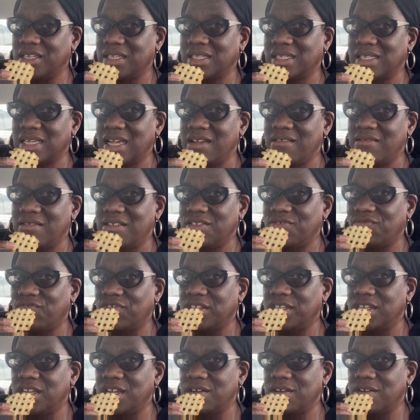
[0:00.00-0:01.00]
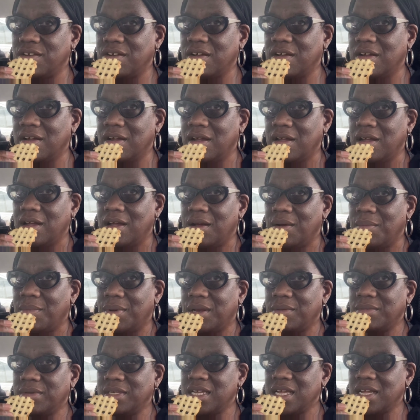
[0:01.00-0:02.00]
save this for dinner, but
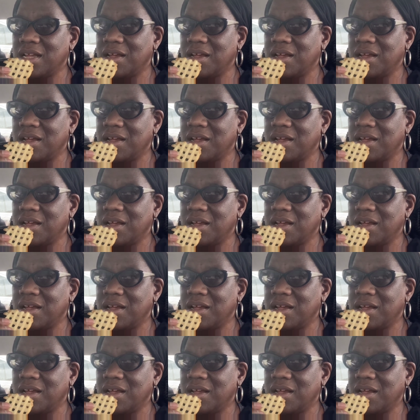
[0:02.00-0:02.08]
I'm take a